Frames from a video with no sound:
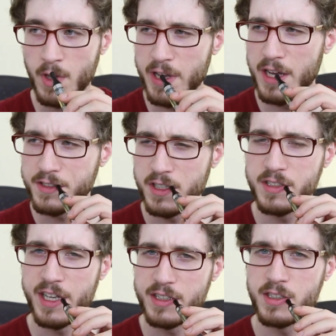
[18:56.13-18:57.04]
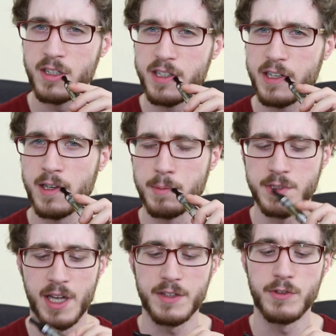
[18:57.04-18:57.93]
Yeah, it's gonna take a couple
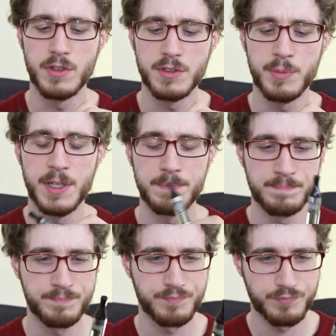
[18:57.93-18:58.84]
tankfuls, but